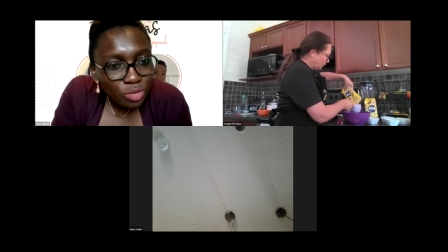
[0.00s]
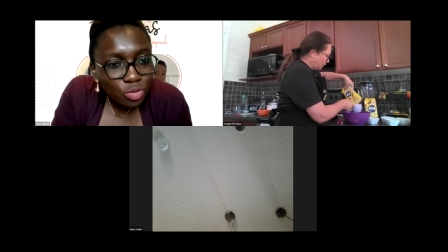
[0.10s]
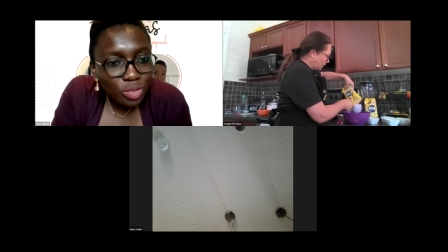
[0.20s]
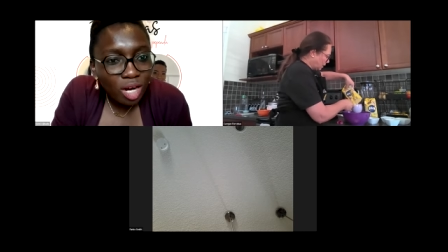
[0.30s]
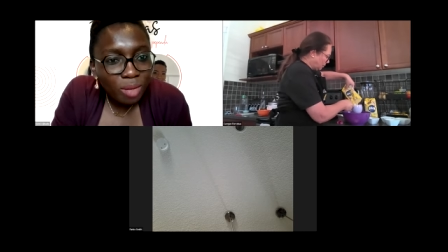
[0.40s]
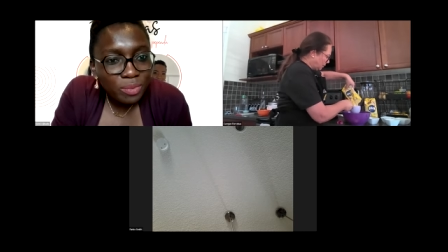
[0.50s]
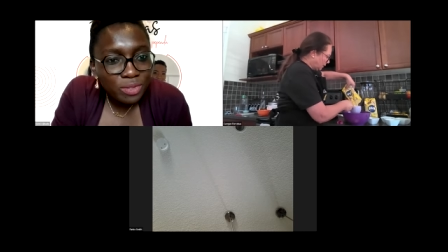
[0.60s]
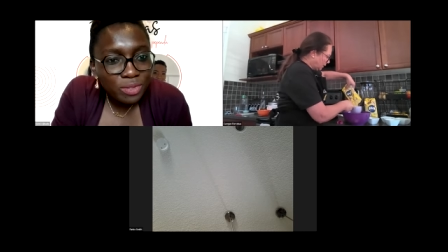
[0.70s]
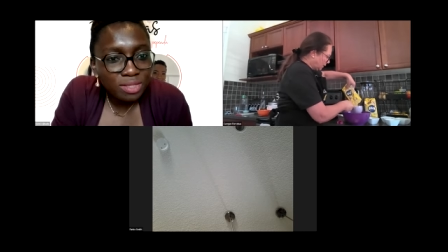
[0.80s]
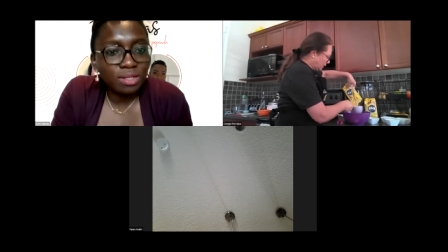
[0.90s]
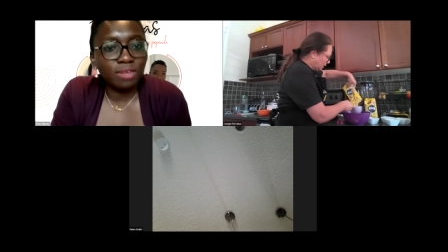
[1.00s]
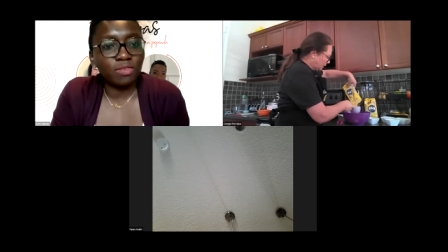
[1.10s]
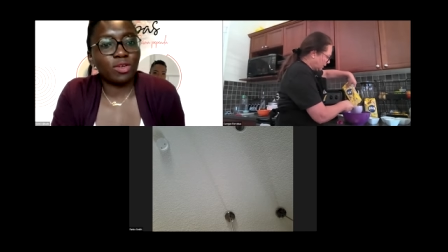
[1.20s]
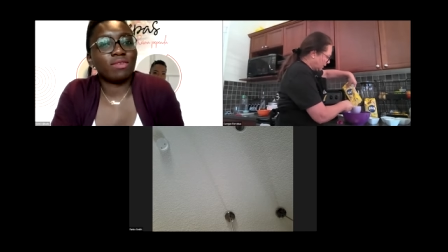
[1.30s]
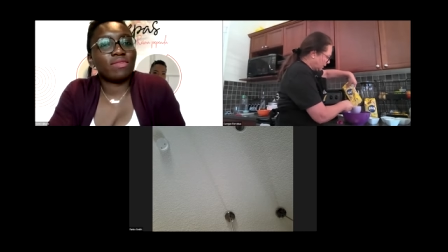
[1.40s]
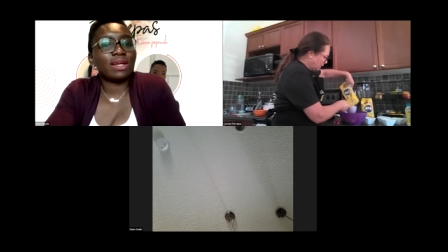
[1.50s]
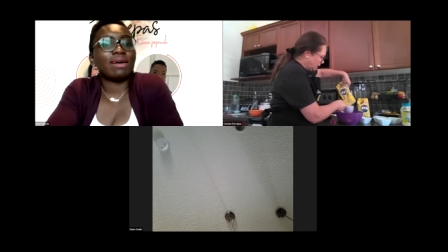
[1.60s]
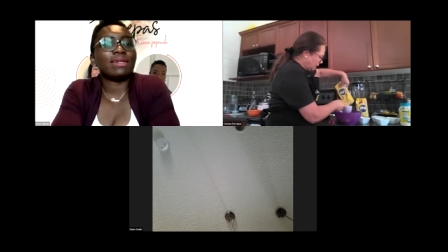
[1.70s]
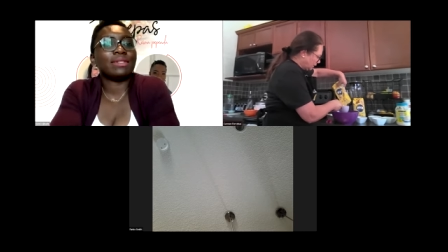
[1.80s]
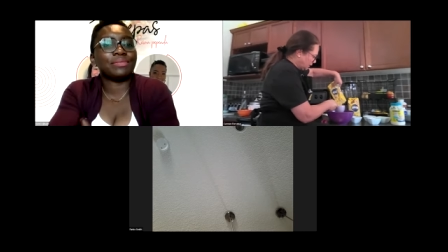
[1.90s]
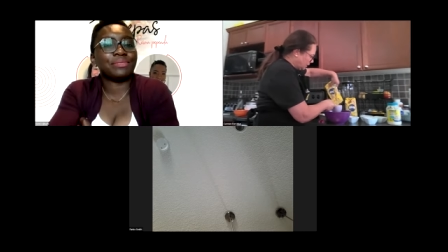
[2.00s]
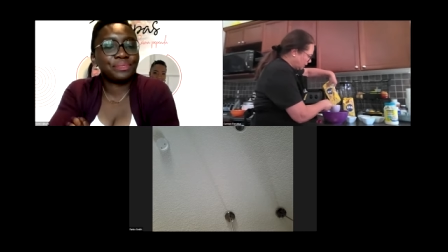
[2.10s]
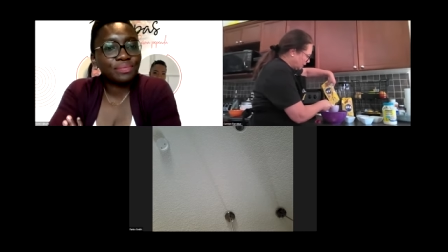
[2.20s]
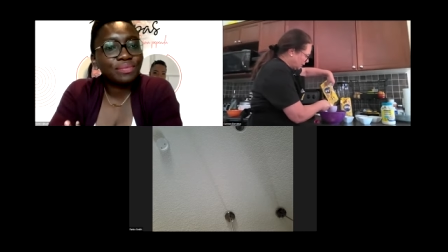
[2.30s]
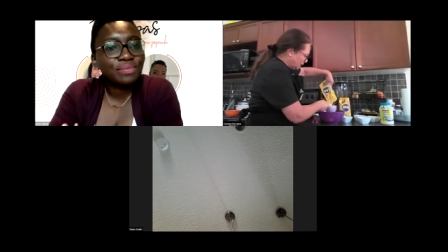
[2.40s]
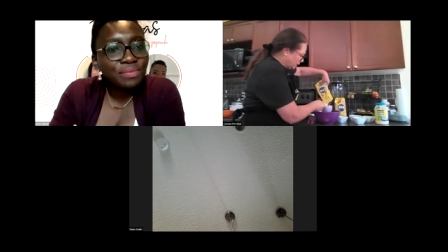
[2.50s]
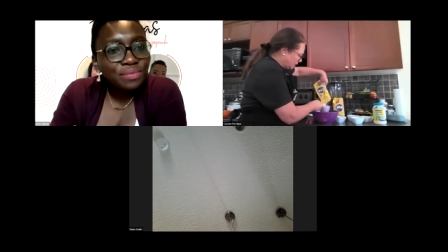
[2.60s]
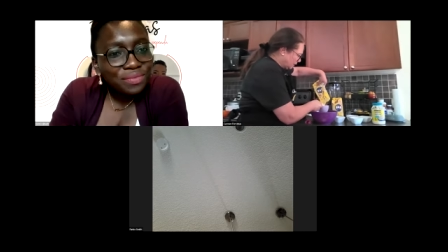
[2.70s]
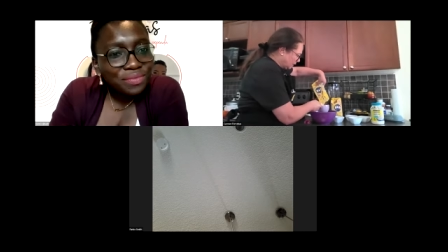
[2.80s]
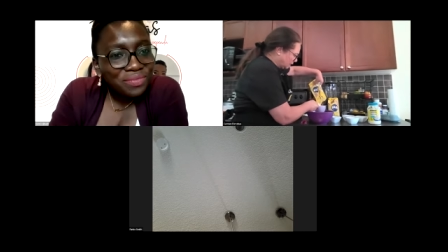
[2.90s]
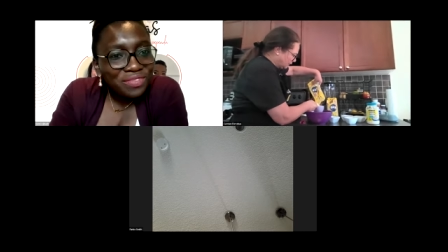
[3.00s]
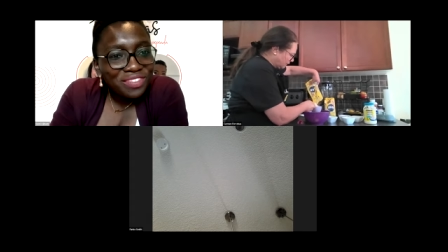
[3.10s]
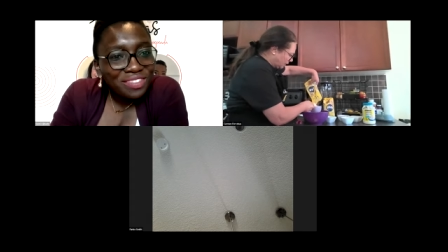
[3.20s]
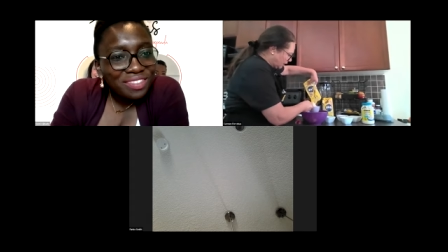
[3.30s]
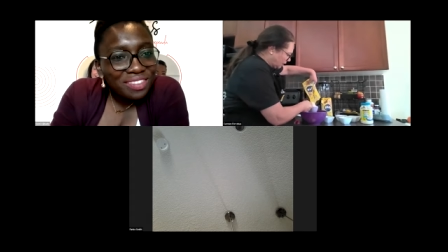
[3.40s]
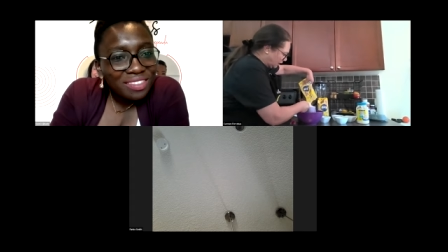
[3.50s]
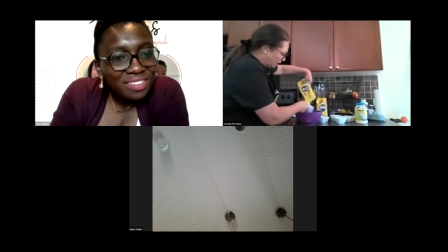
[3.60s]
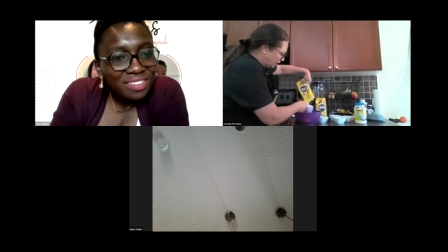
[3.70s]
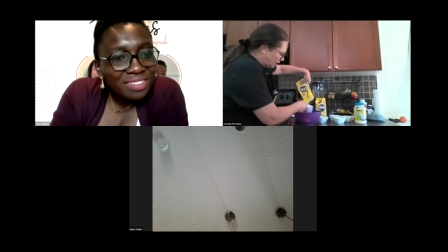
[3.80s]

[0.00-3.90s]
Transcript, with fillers: Two cups, cups of corn flour. Corn flour.